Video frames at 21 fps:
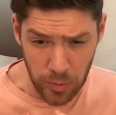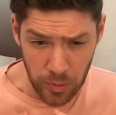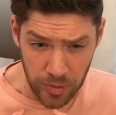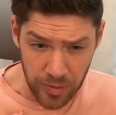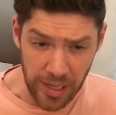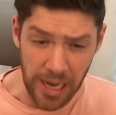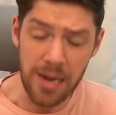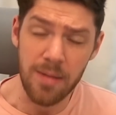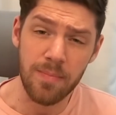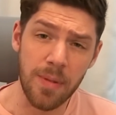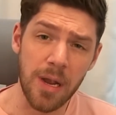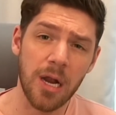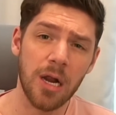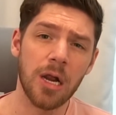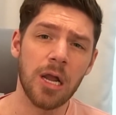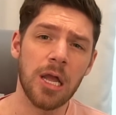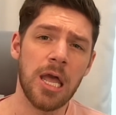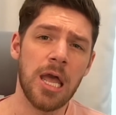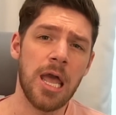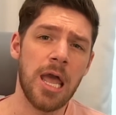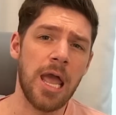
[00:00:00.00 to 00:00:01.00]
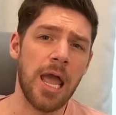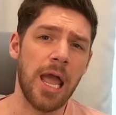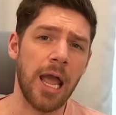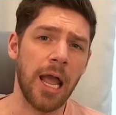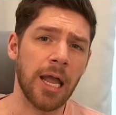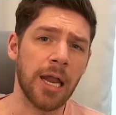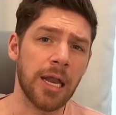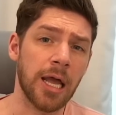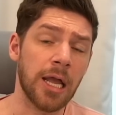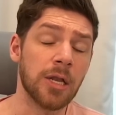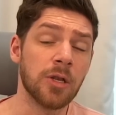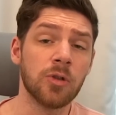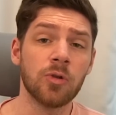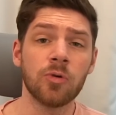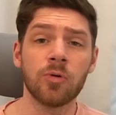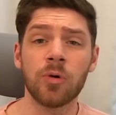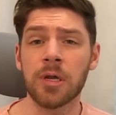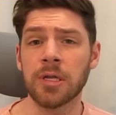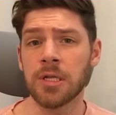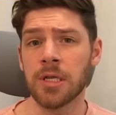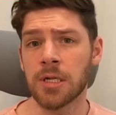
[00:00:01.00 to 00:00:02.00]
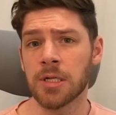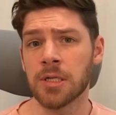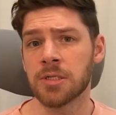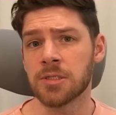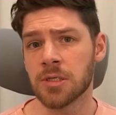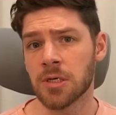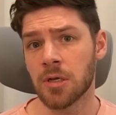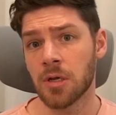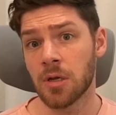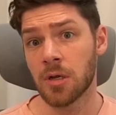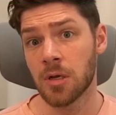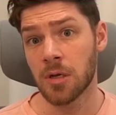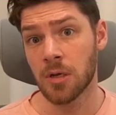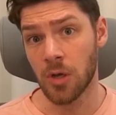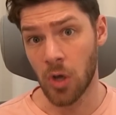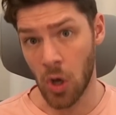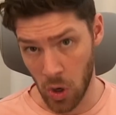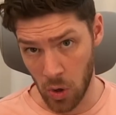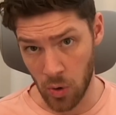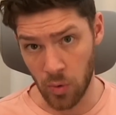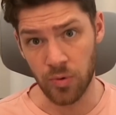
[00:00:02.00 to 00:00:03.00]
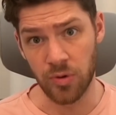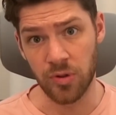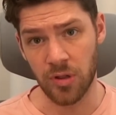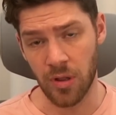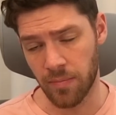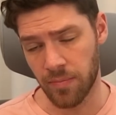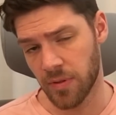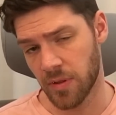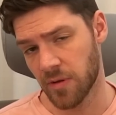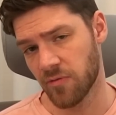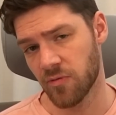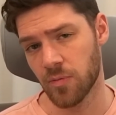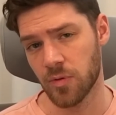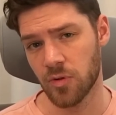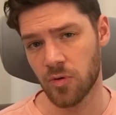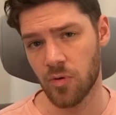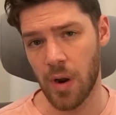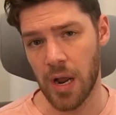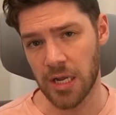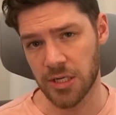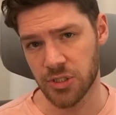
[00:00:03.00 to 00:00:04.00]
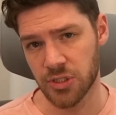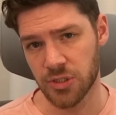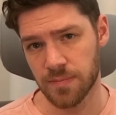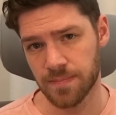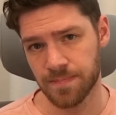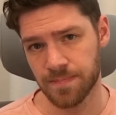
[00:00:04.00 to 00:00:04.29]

nightmare, and I knew I needed to code something from scratch.